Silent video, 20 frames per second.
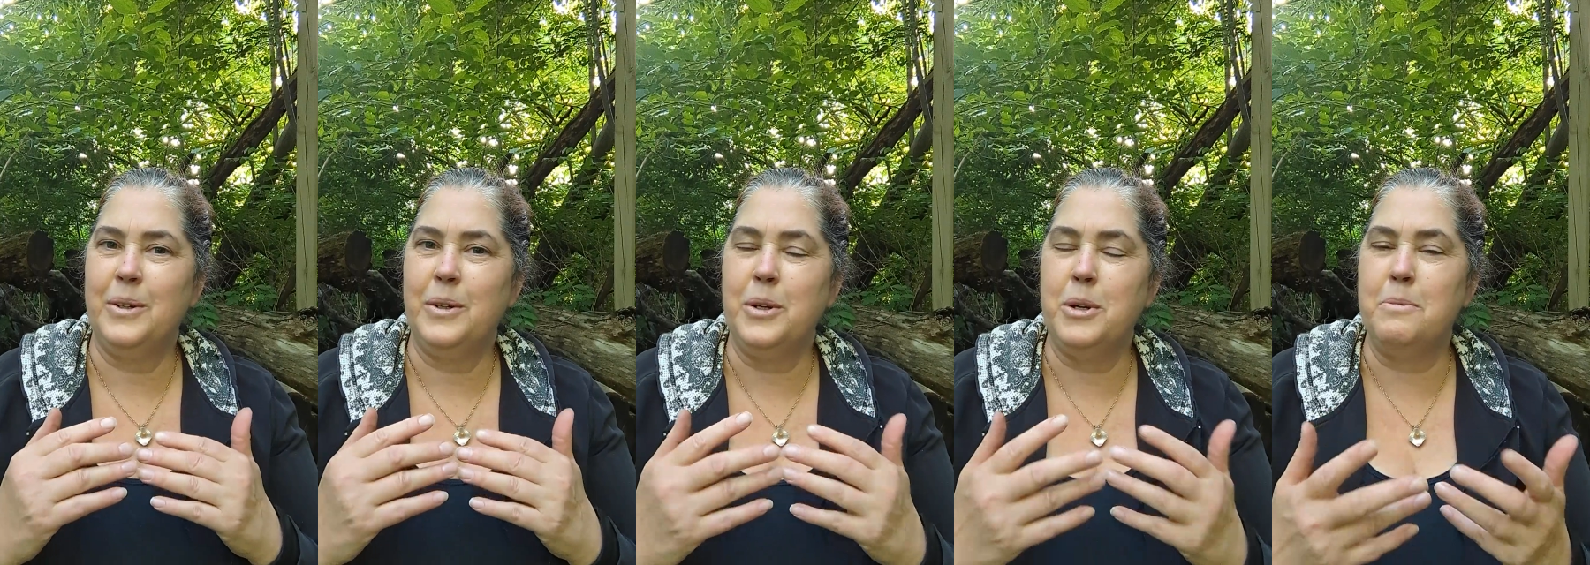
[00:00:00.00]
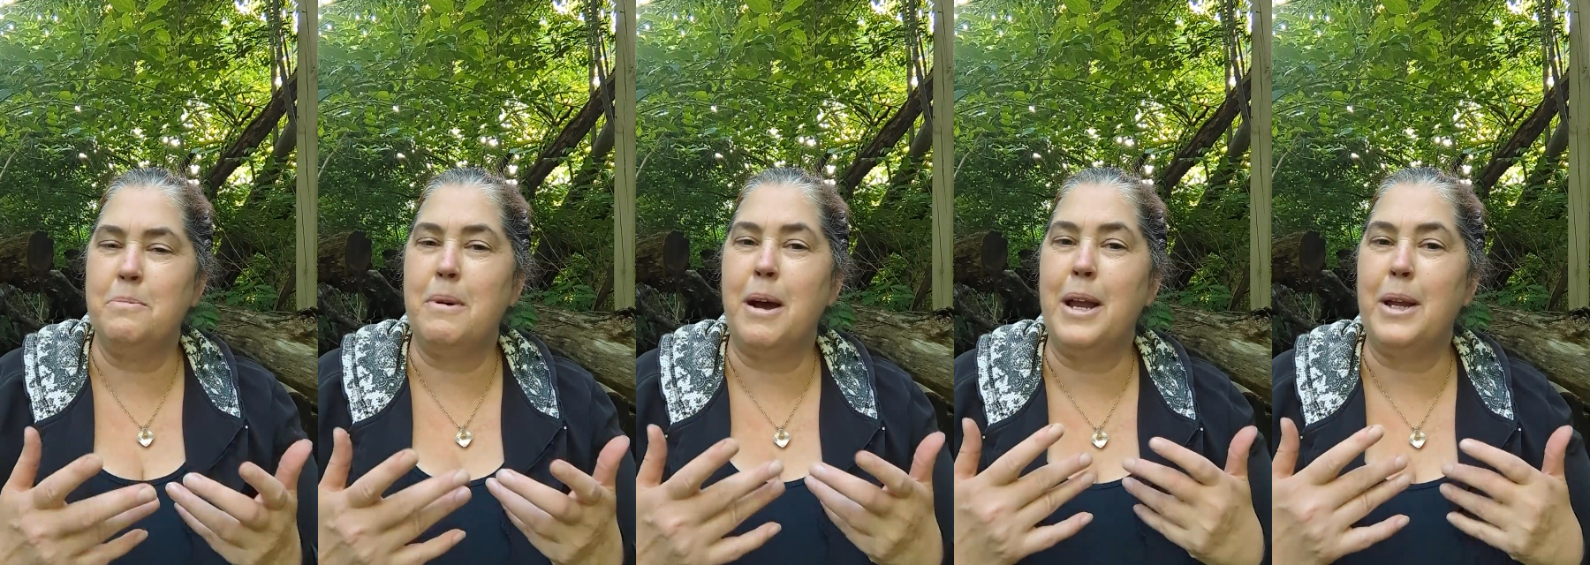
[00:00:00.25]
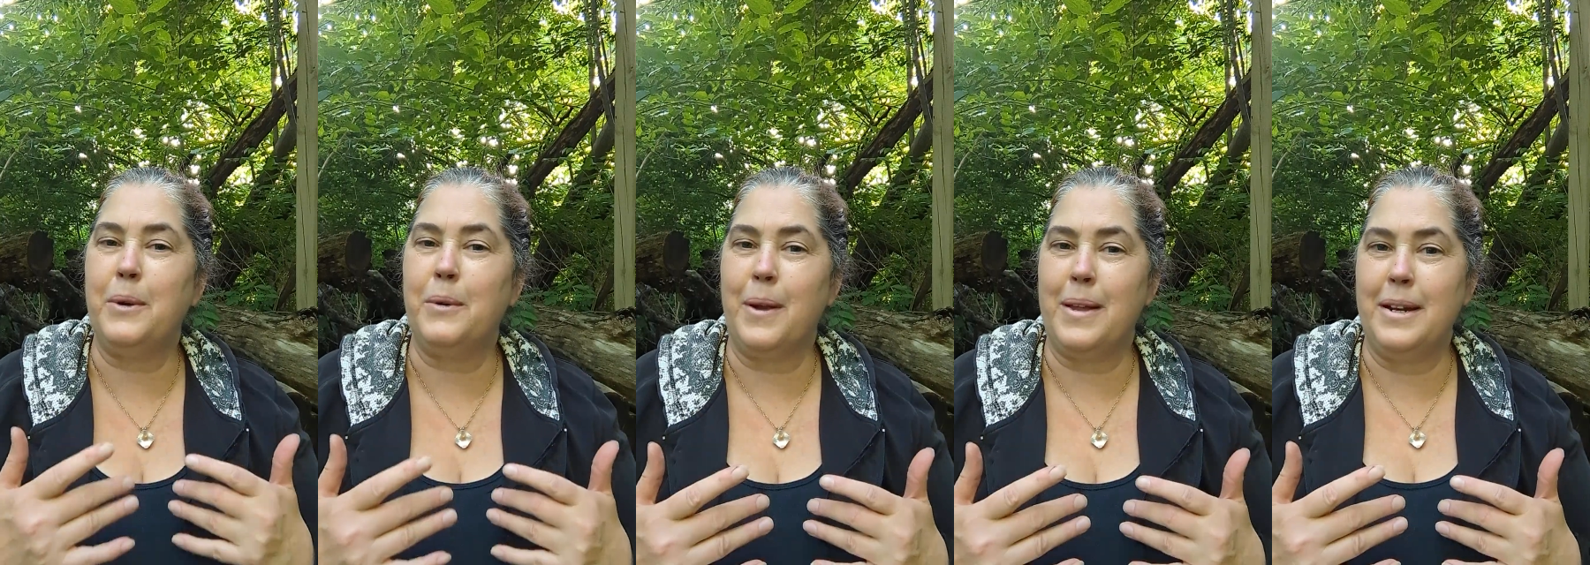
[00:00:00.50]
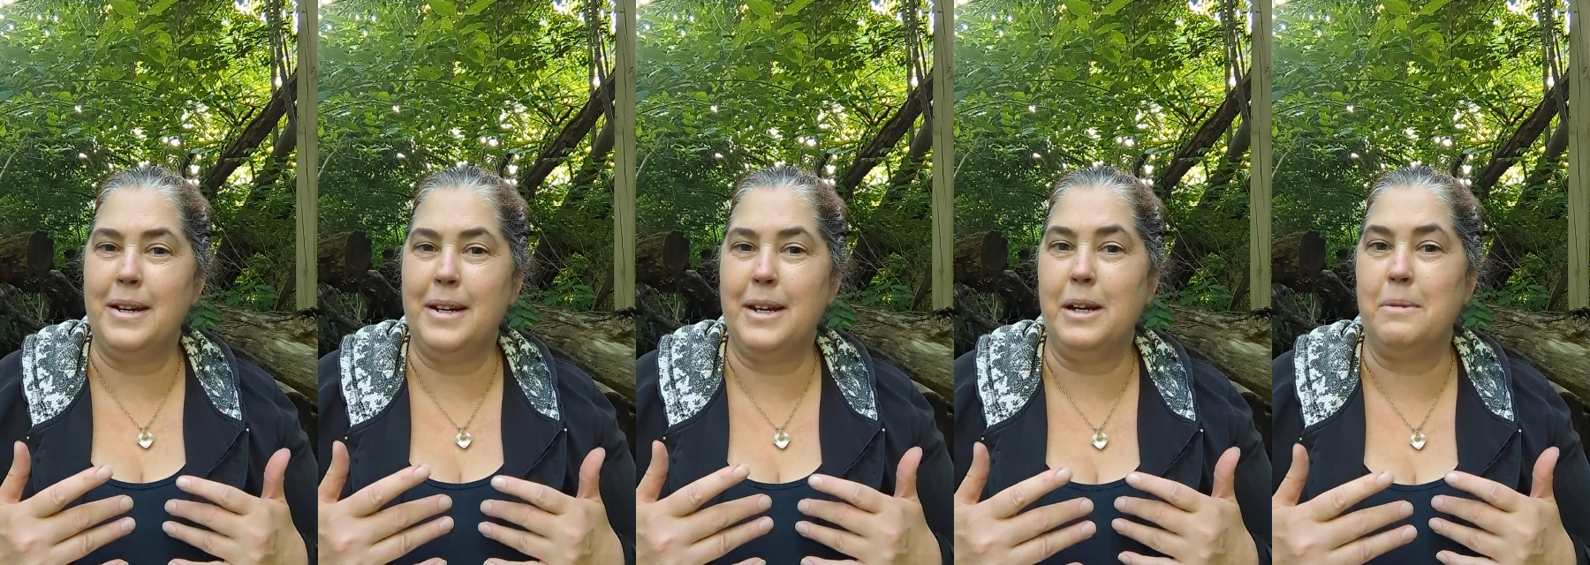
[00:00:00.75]

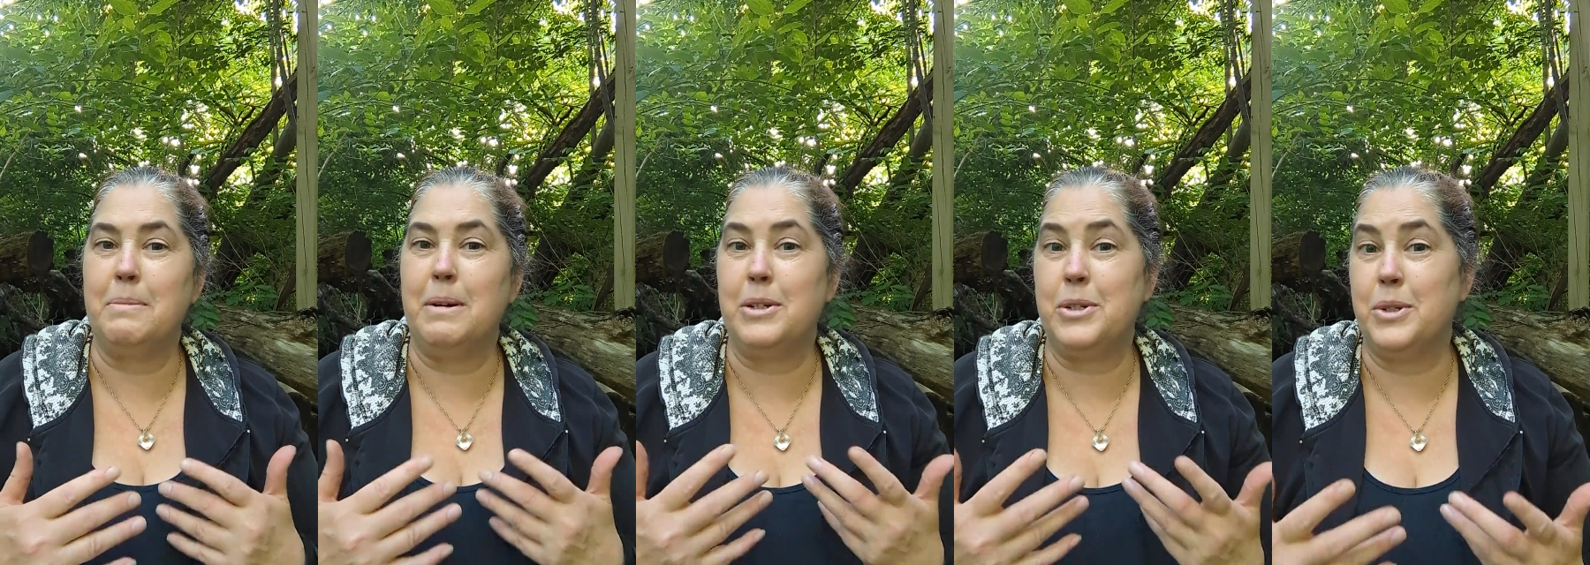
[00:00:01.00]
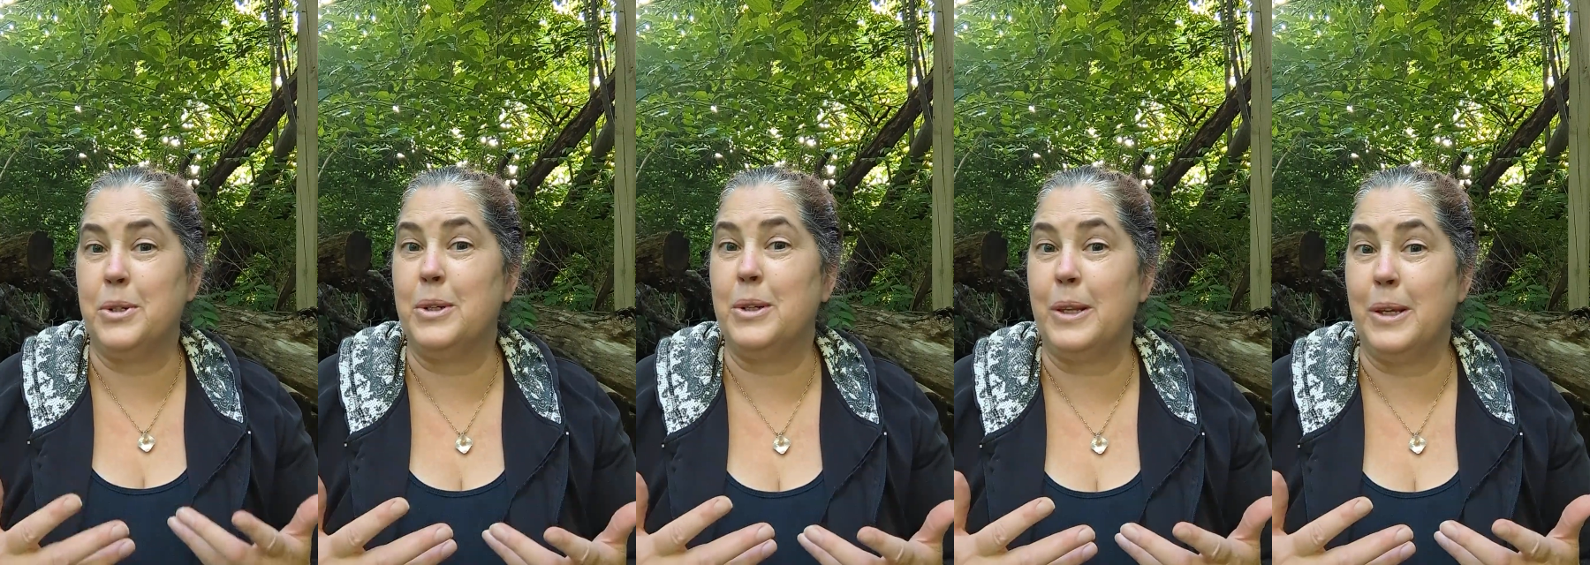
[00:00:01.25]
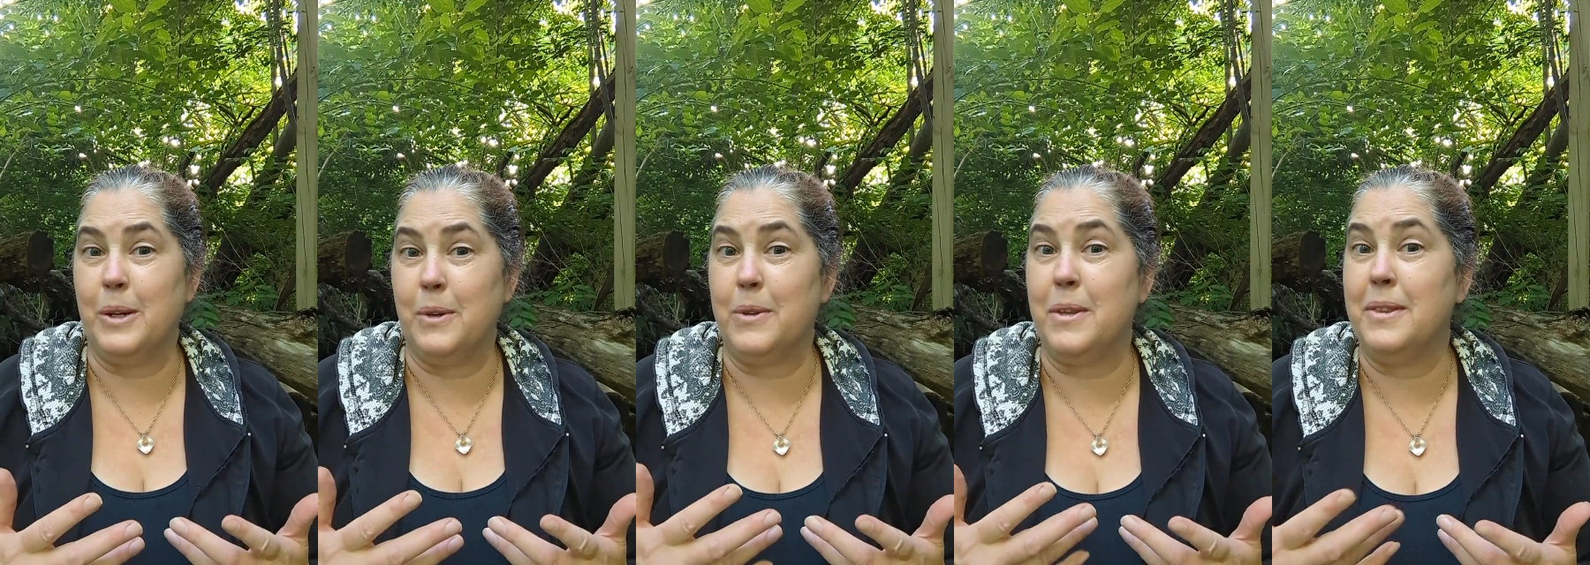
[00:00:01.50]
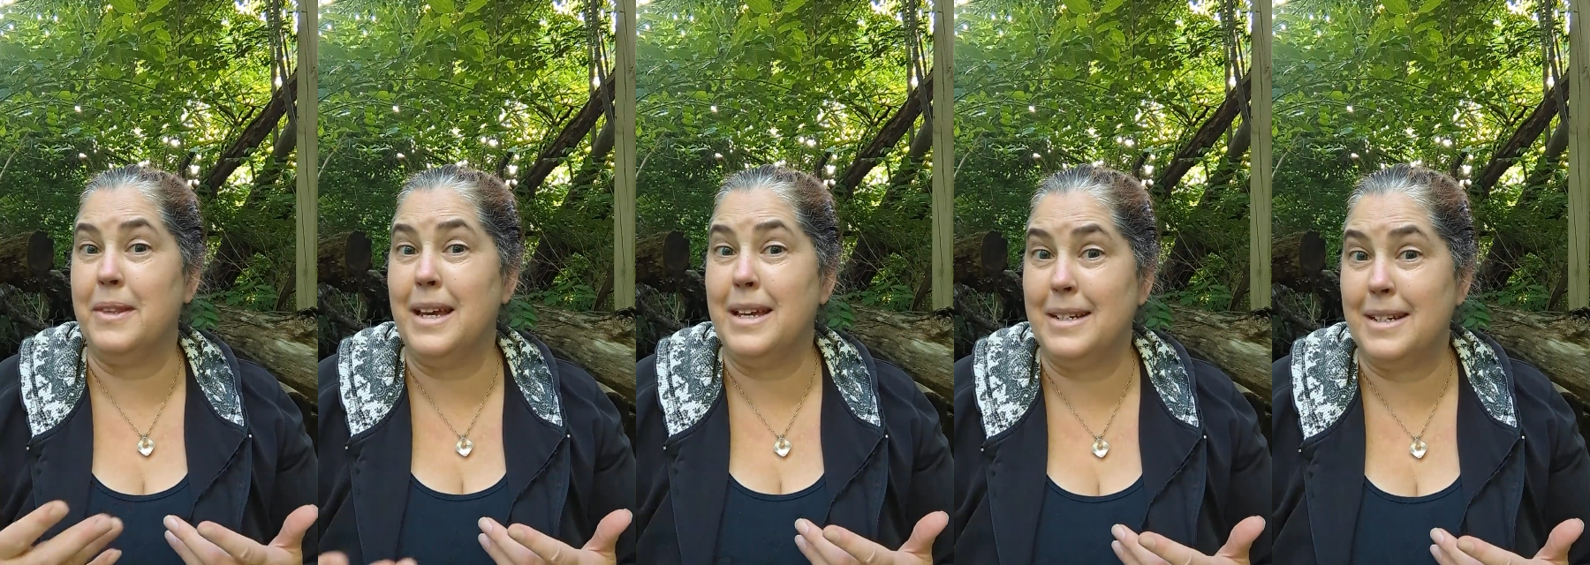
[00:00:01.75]
migrated here much earlier
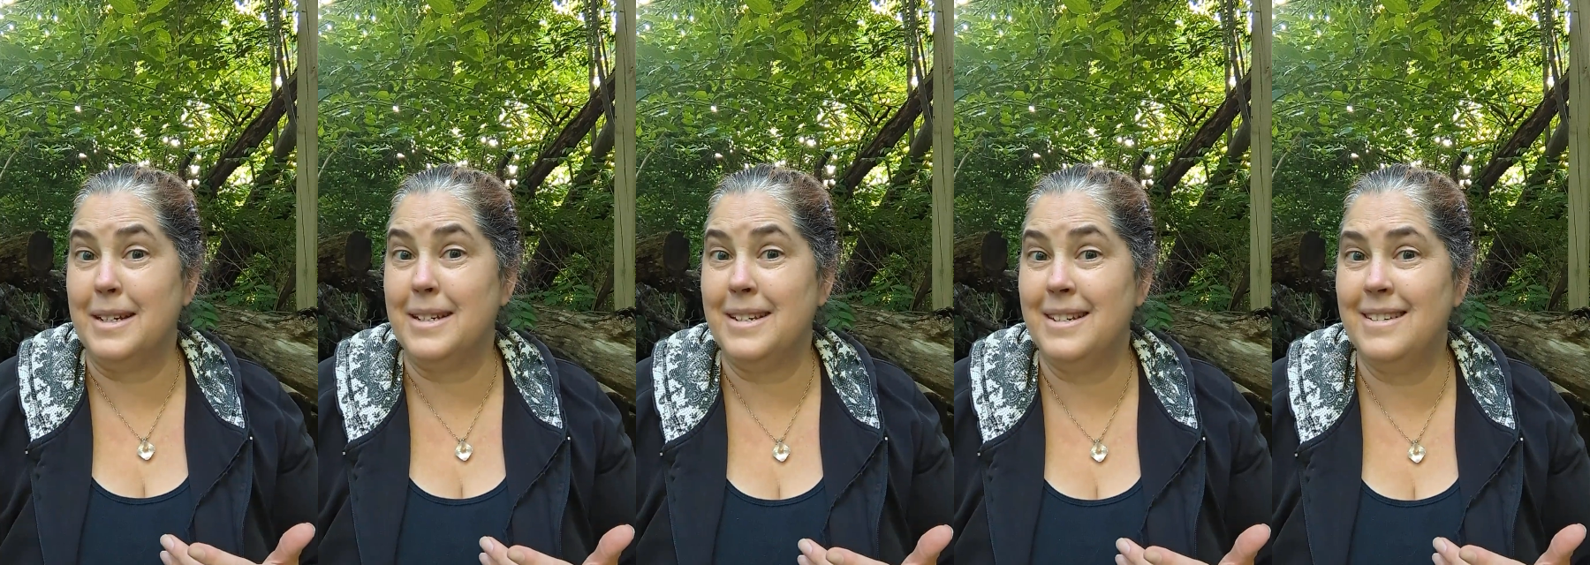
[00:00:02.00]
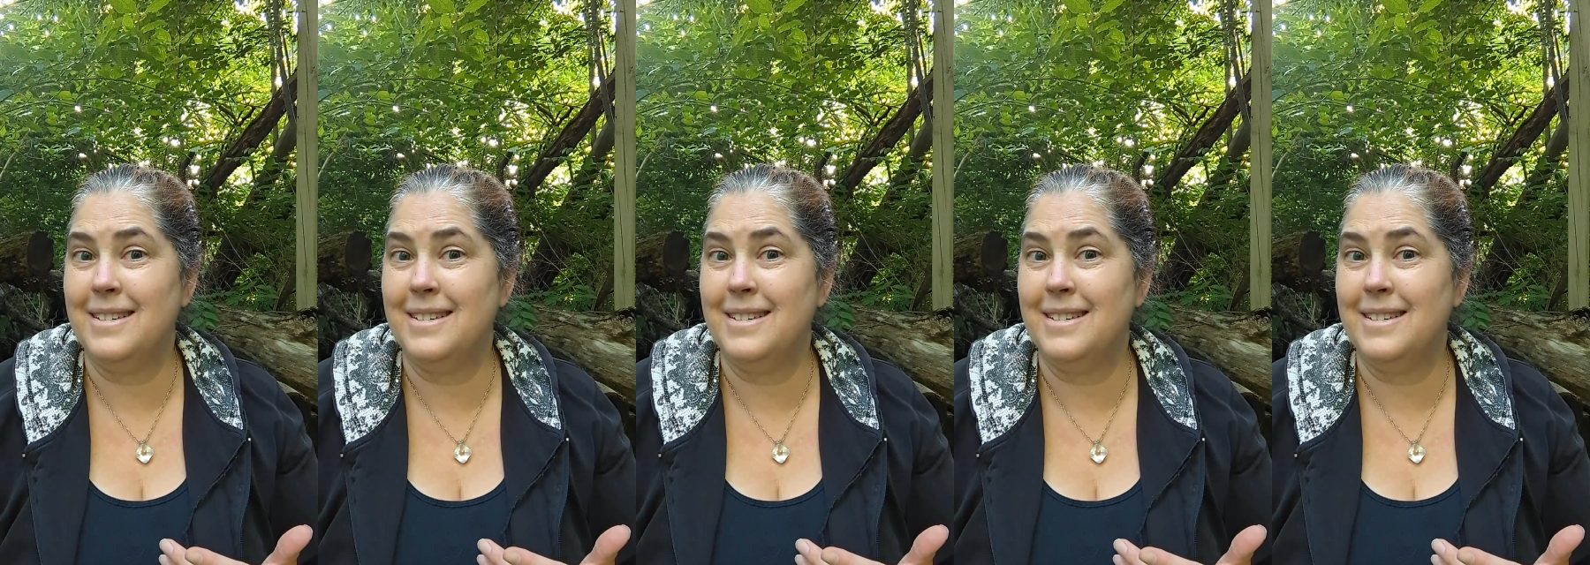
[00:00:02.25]
than they did,